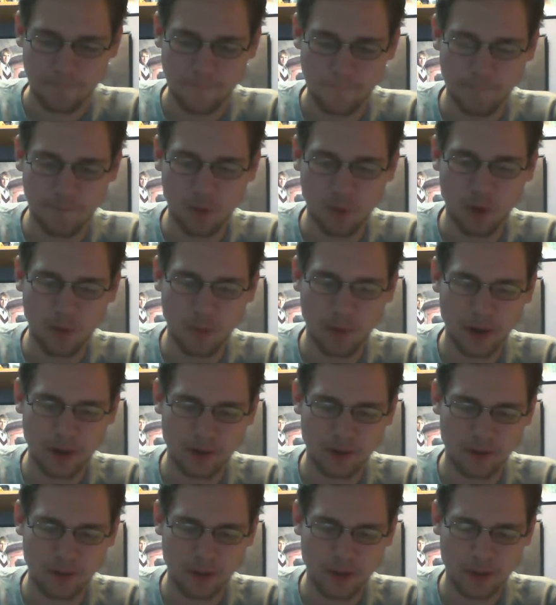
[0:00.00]
For my
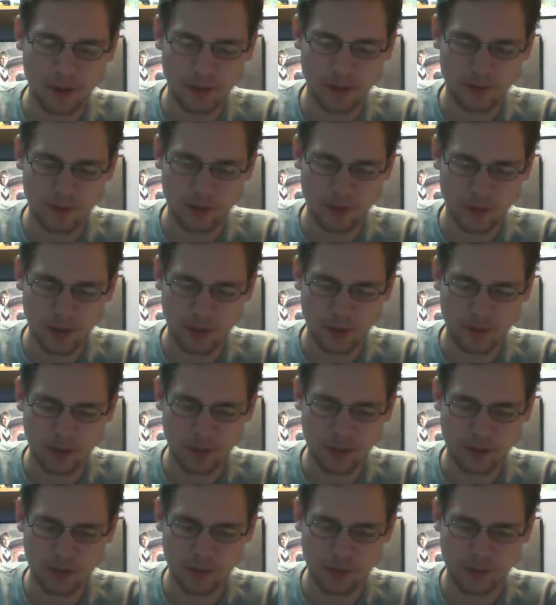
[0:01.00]
grade
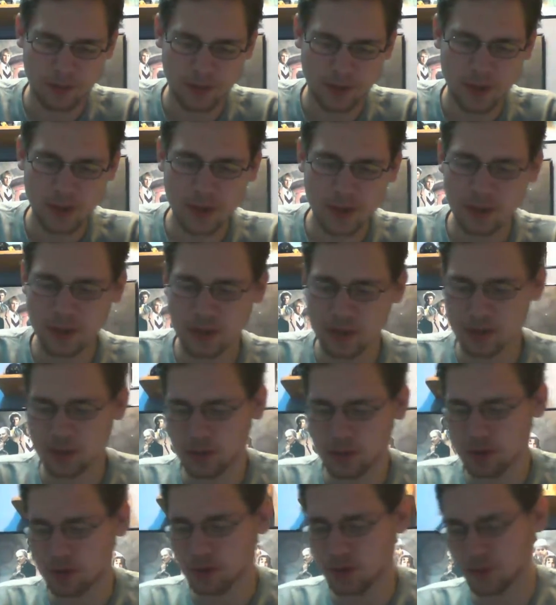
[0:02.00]

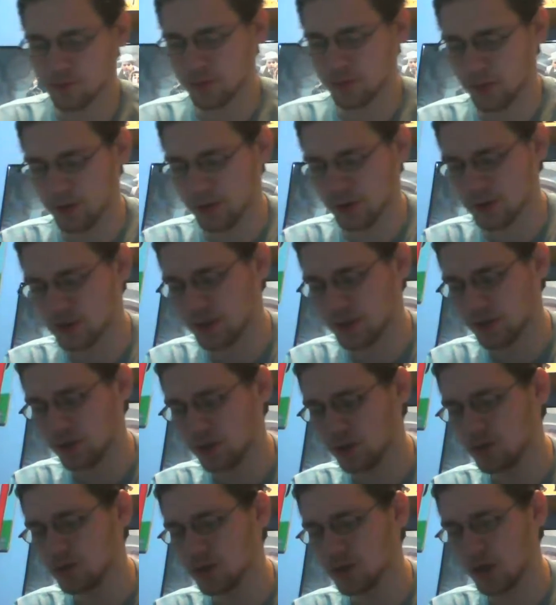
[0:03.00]
3s, or for my grade
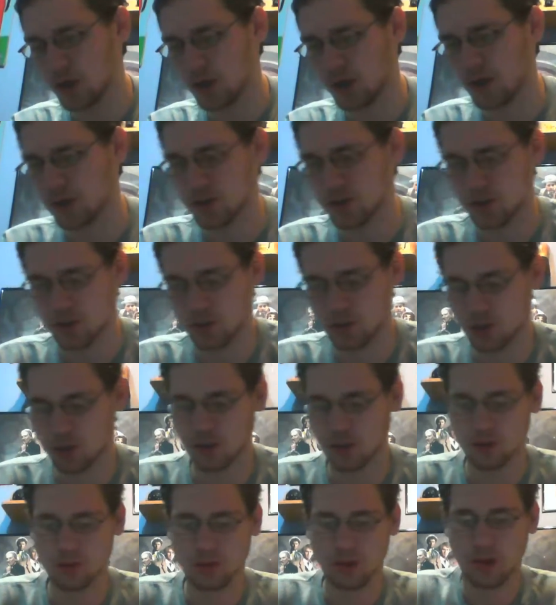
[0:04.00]
0s, I
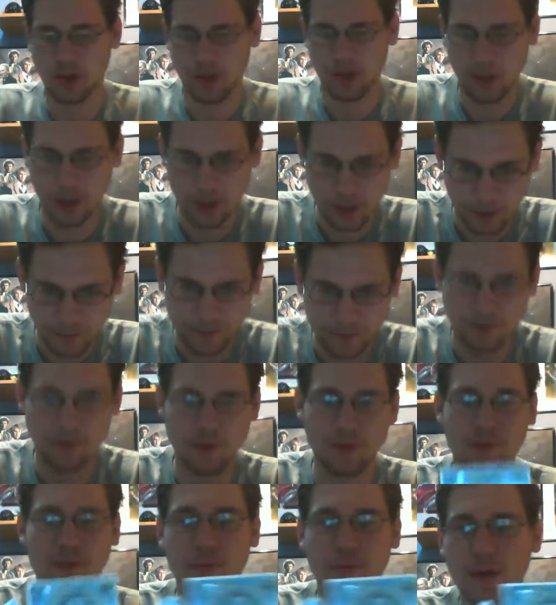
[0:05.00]
have
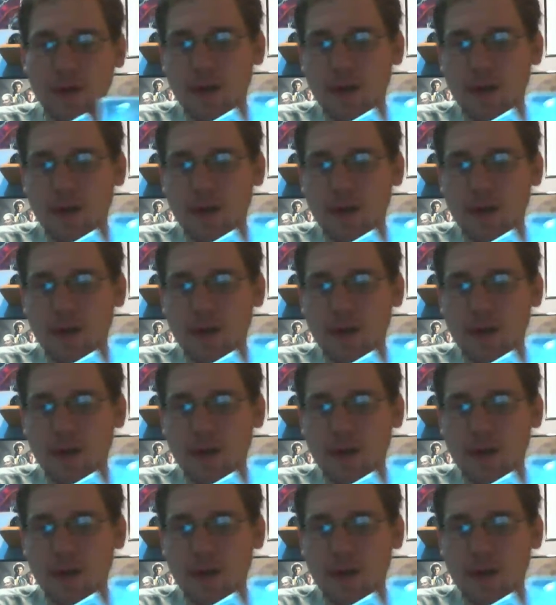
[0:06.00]
3